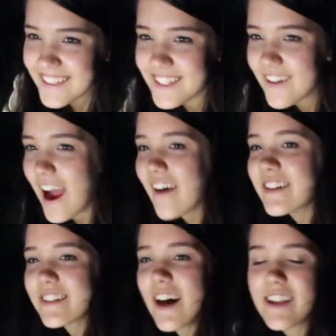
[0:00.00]
so I
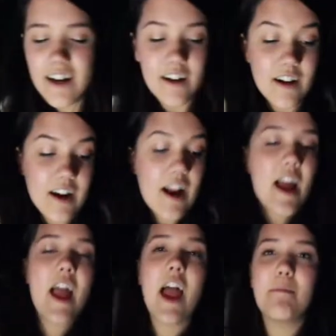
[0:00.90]
was a lot younger,
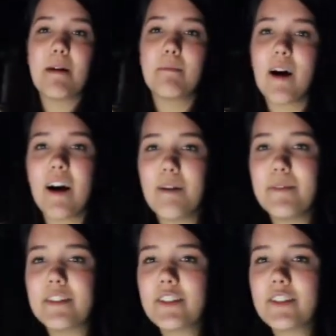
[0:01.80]
and my mom,